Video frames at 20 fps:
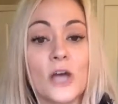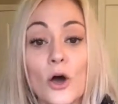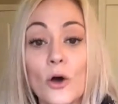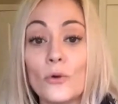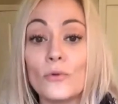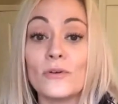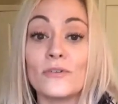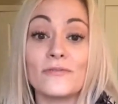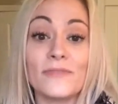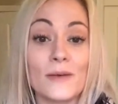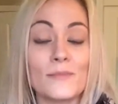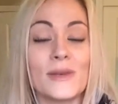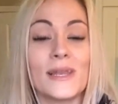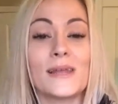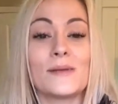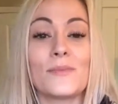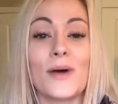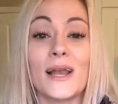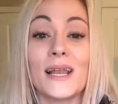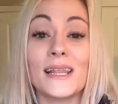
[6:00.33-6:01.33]
toned,
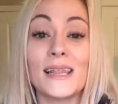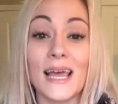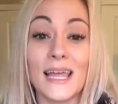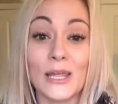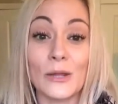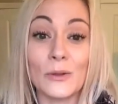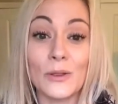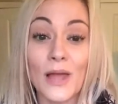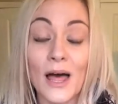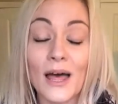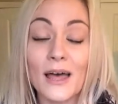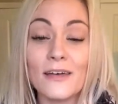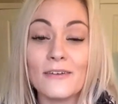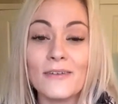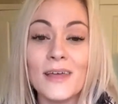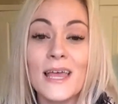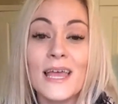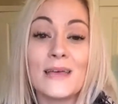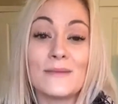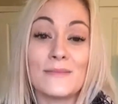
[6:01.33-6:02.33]
feminine body that you love,